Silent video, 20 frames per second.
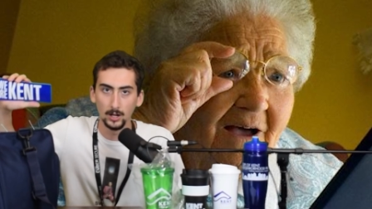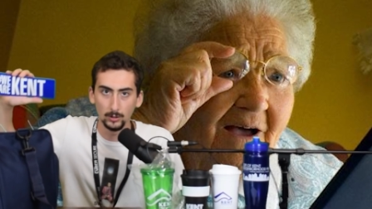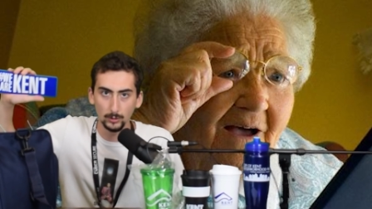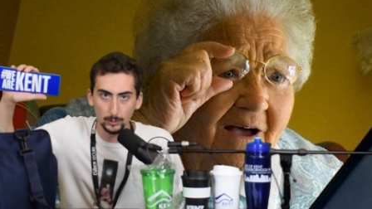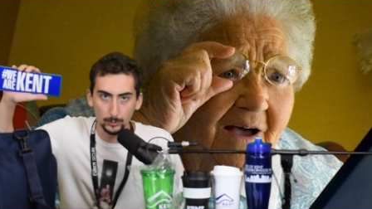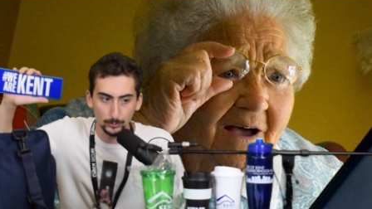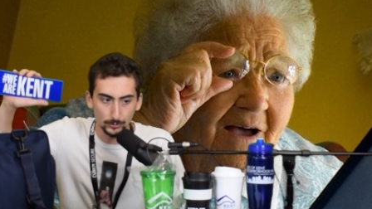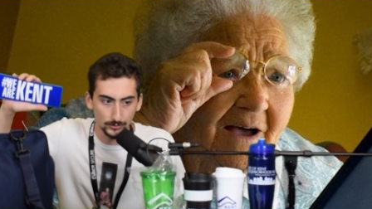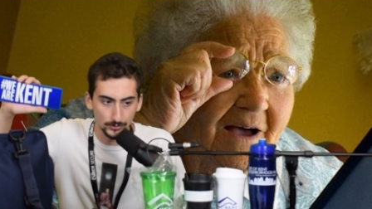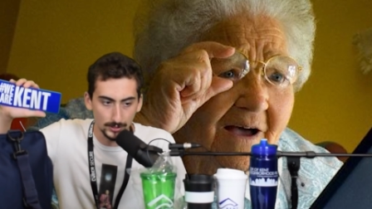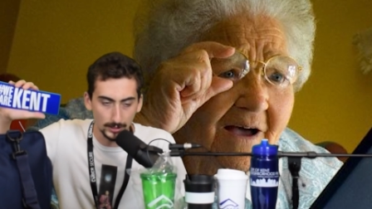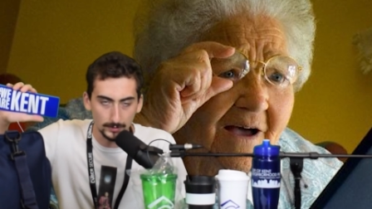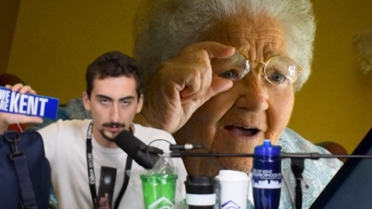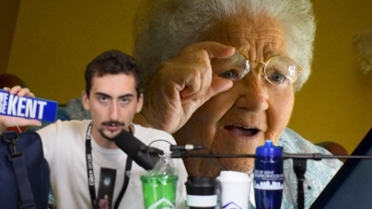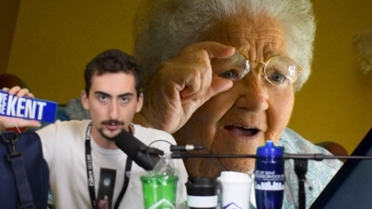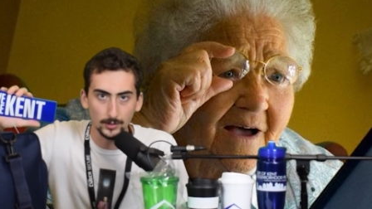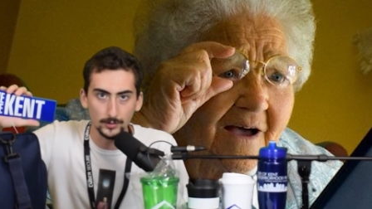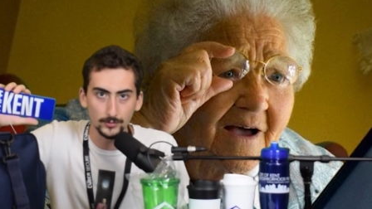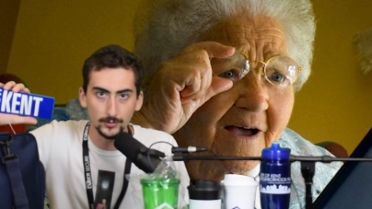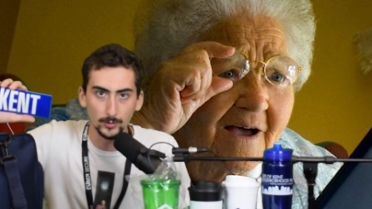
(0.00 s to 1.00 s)
I'll go stick
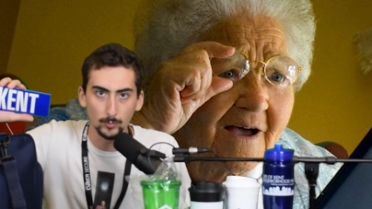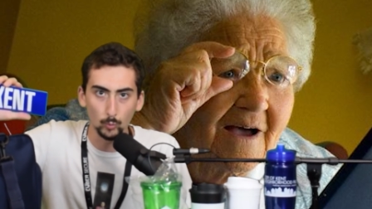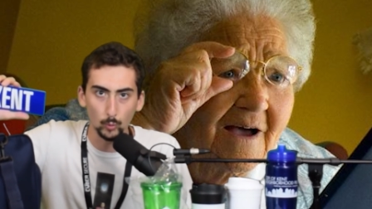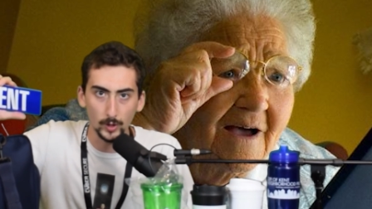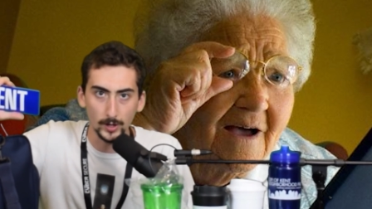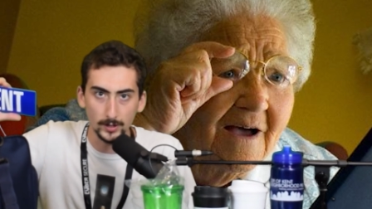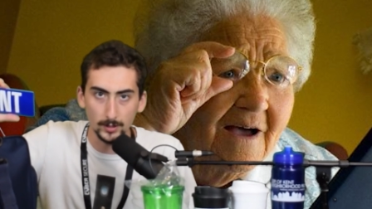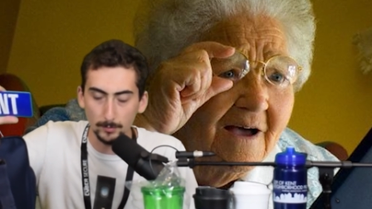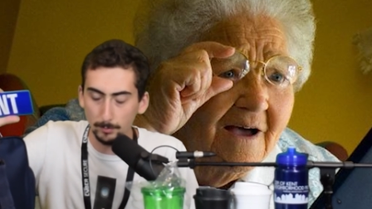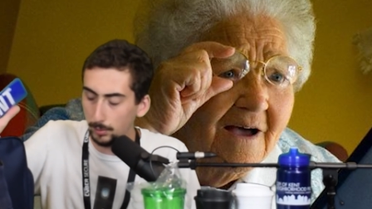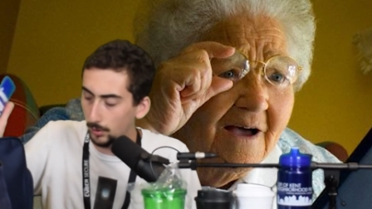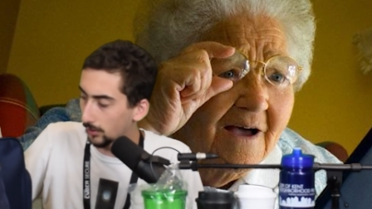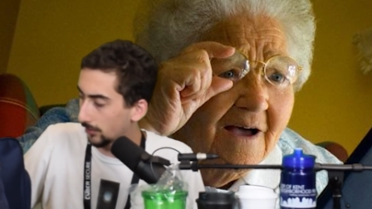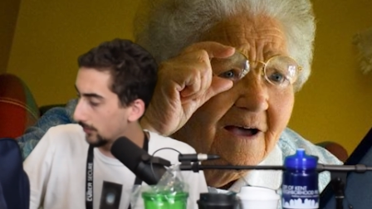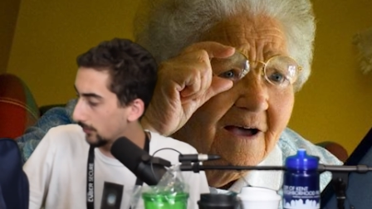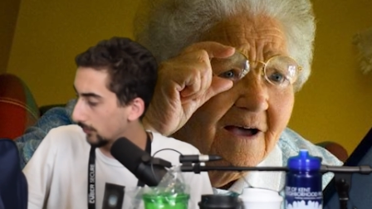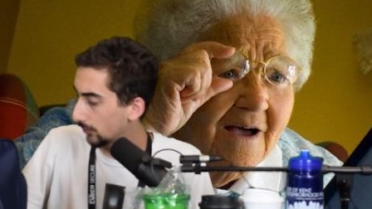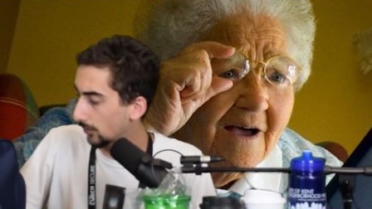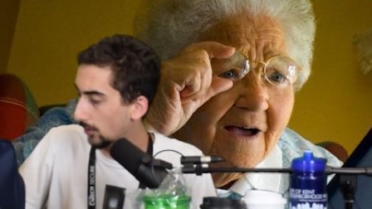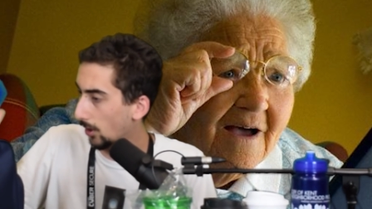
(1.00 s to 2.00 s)
this on some random
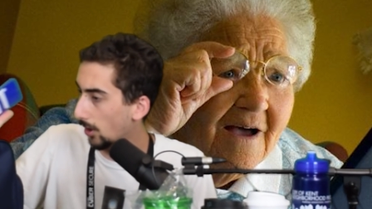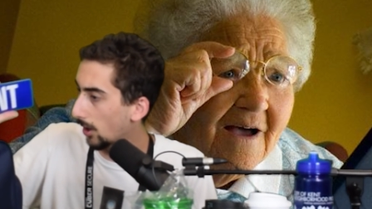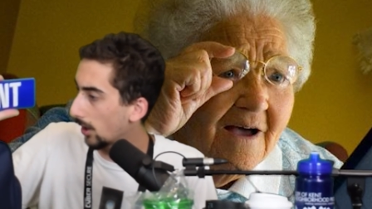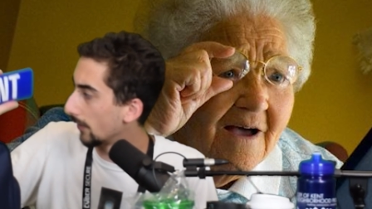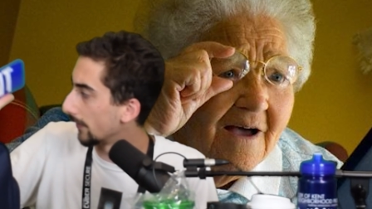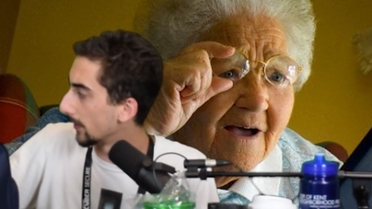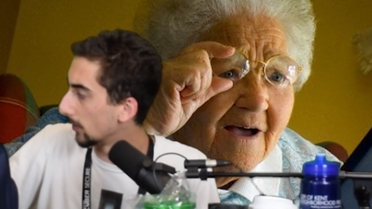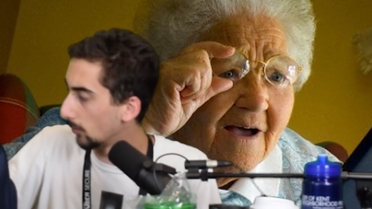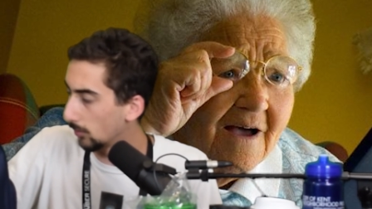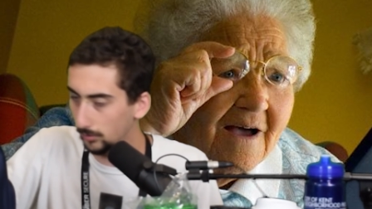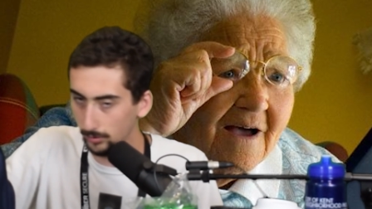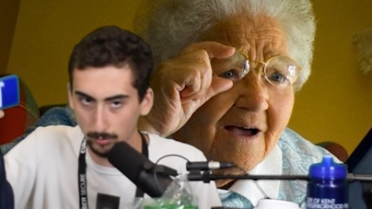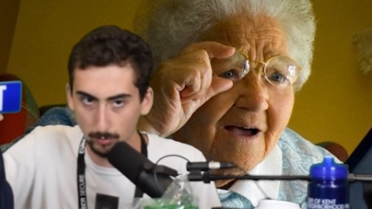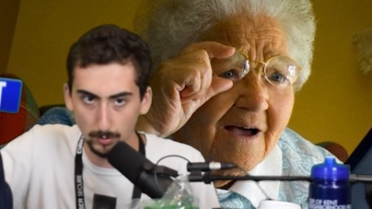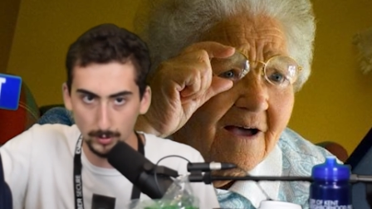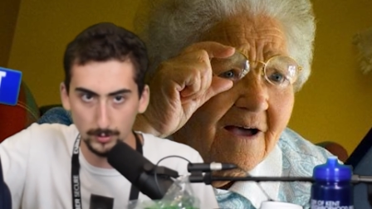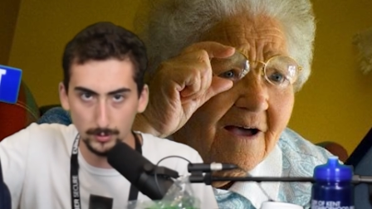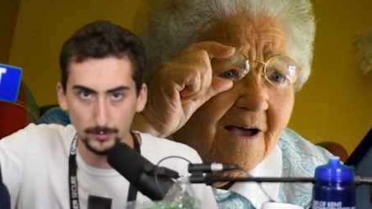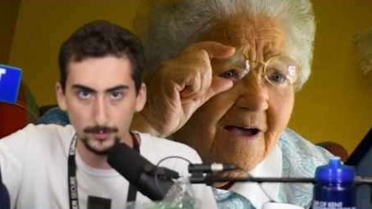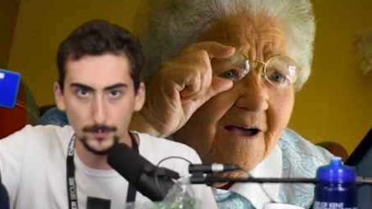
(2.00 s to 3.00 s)
person's car and they won't know
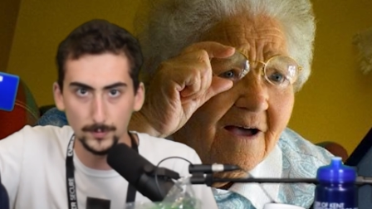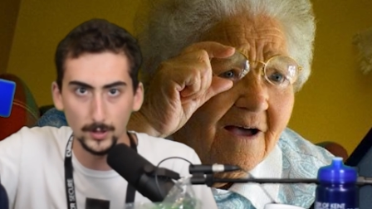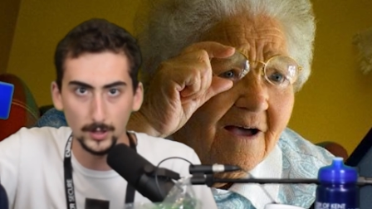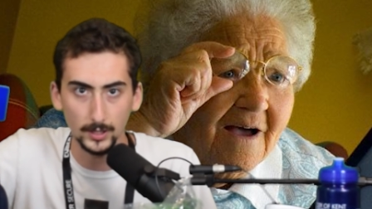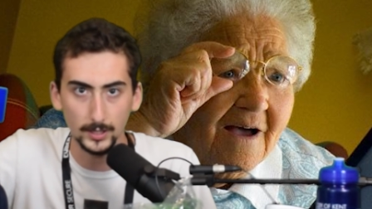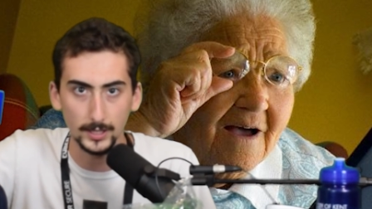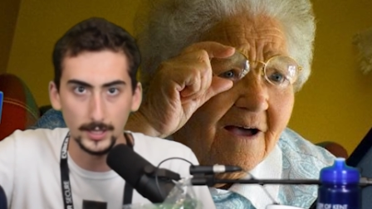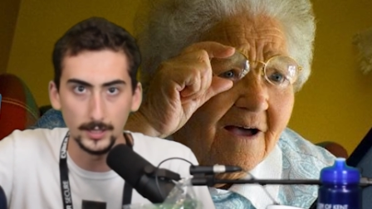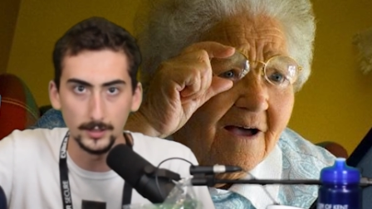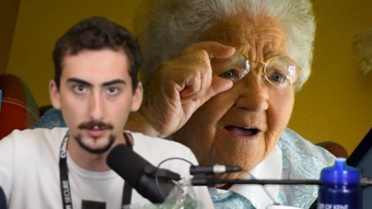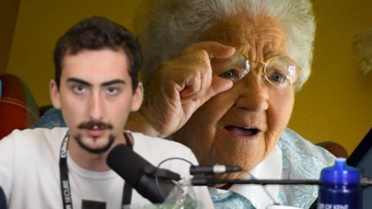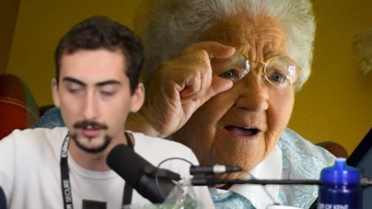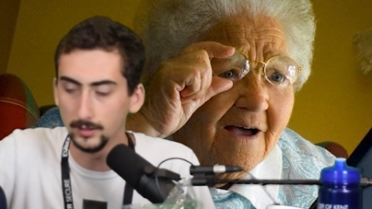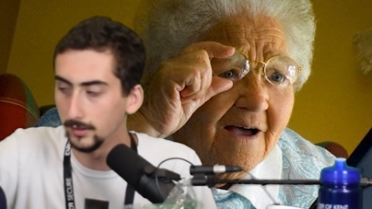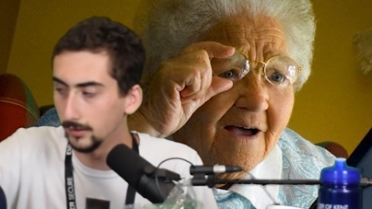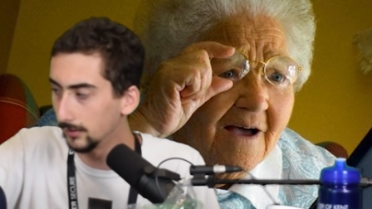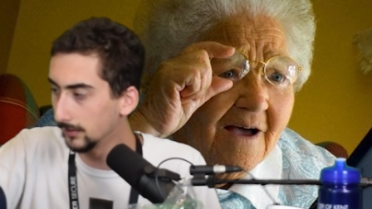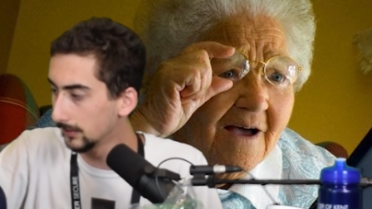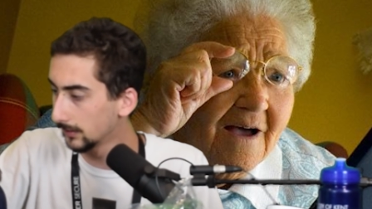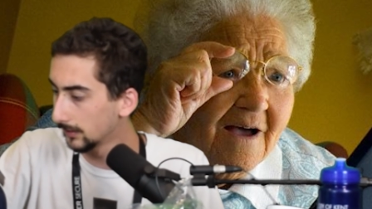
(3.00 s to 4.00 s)
where the fuck Kent is.